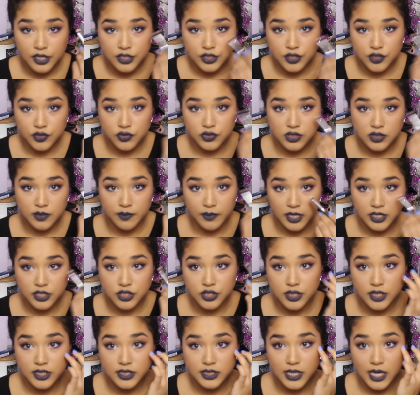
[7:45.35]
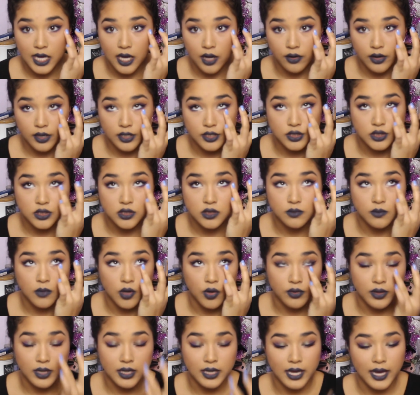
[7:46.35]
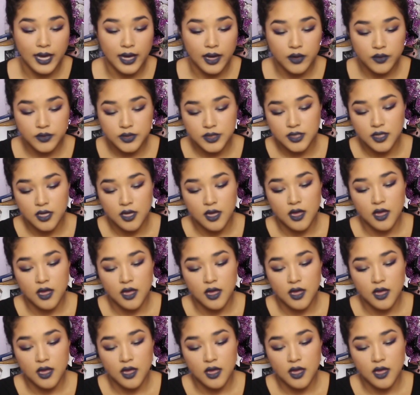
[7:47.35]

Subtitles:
to smudge things out and smoke it out.